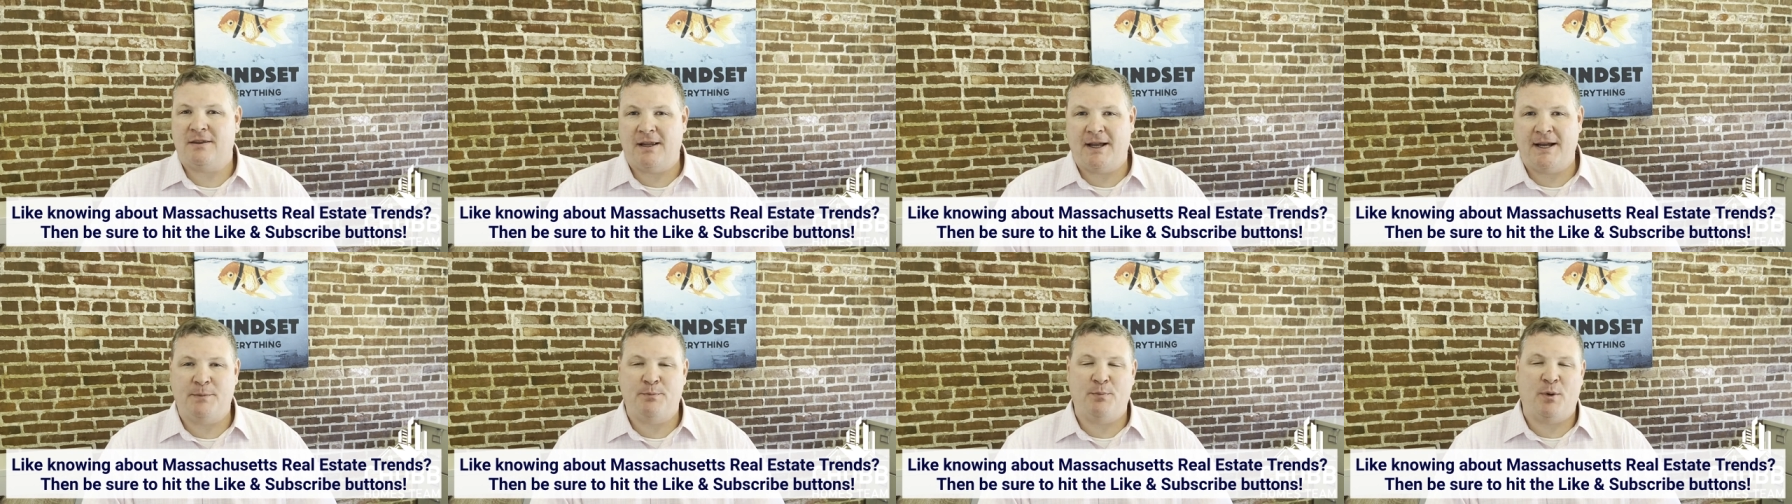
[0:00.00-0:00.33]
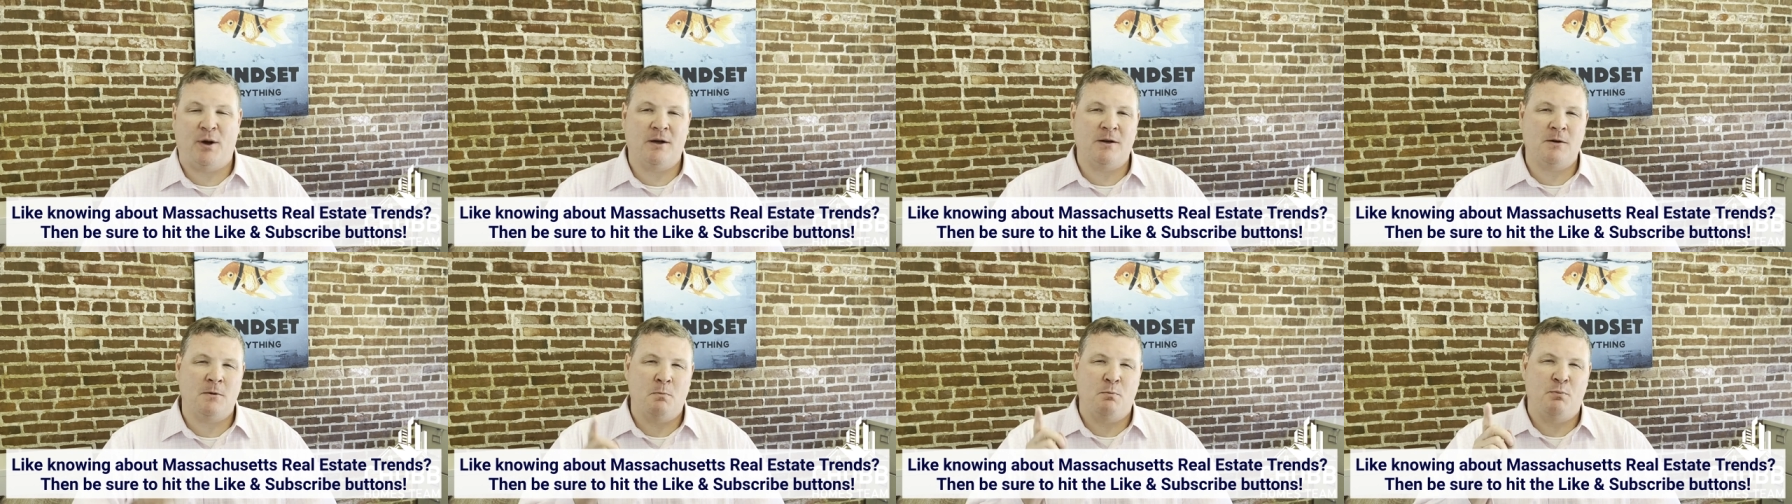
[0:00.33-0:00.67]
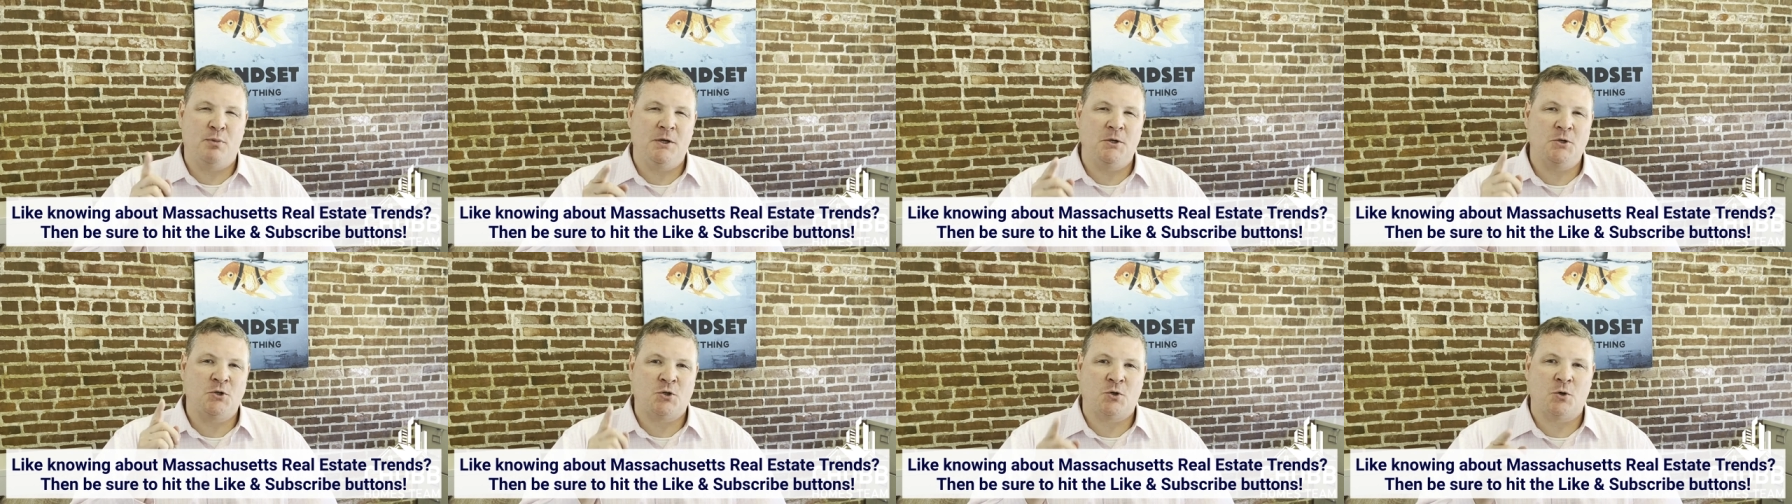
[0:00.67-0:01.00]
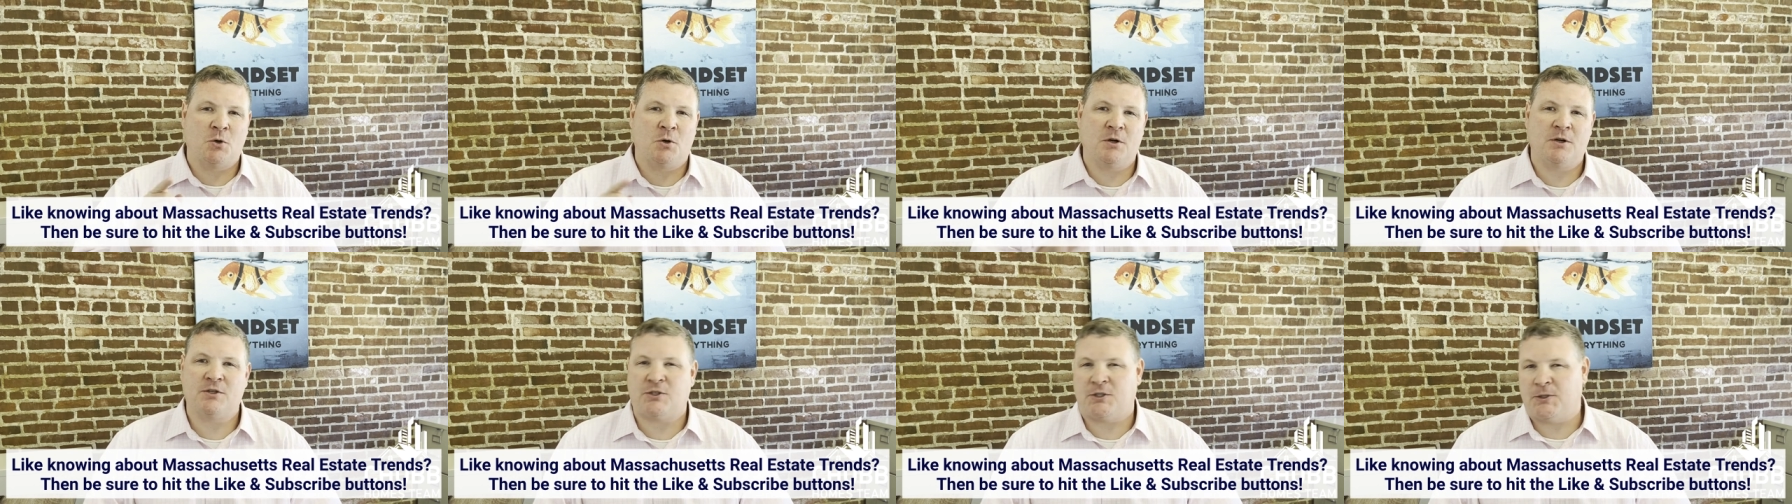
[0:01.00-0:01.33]
like button and be
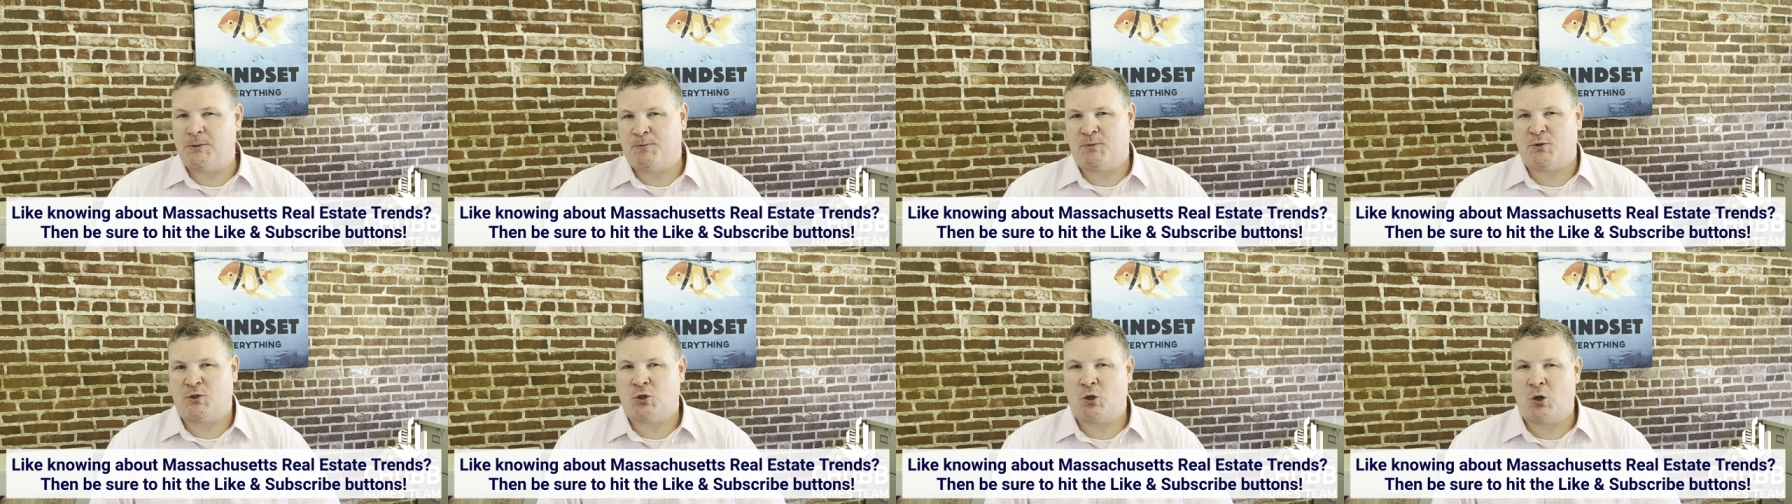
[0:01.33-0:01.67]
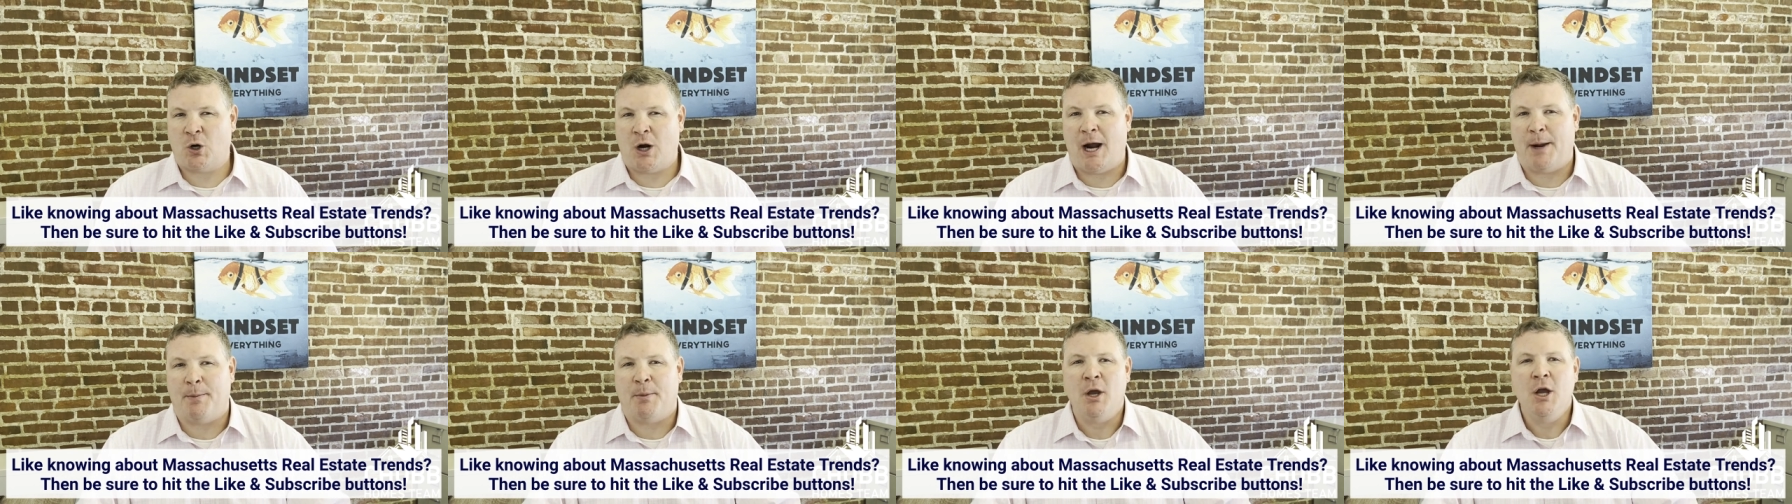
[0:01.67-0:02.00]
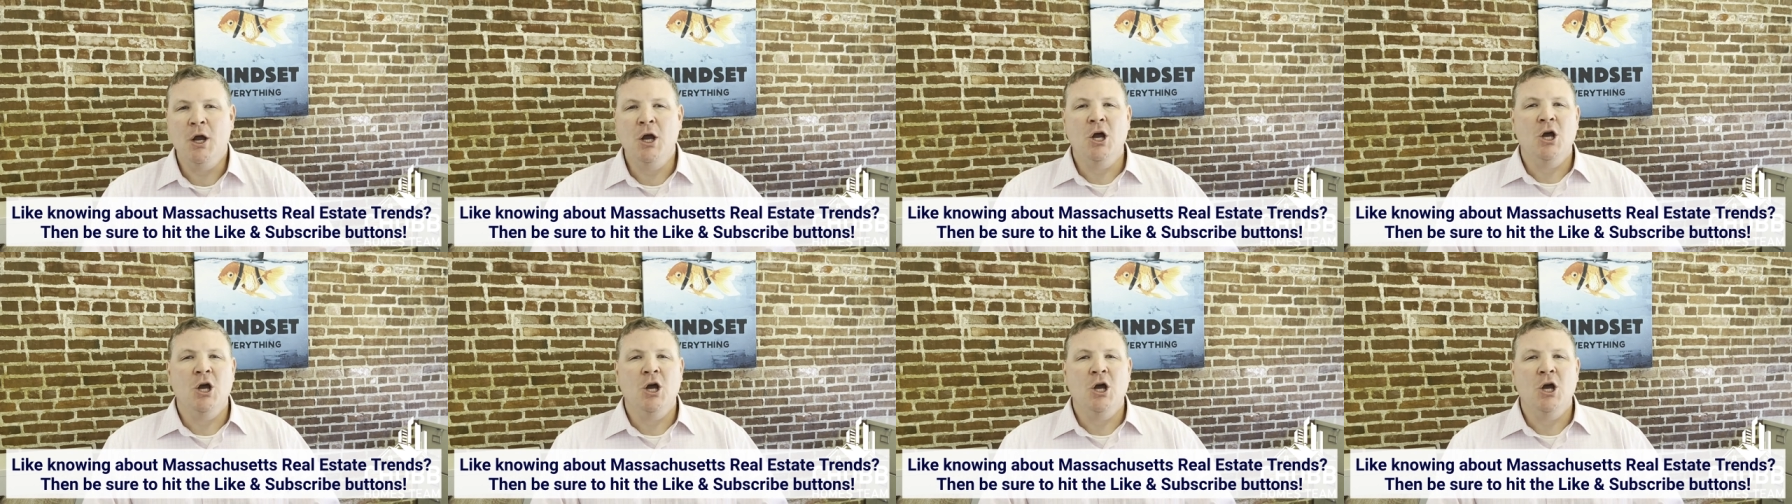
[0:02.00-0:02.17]
sure to subscribe.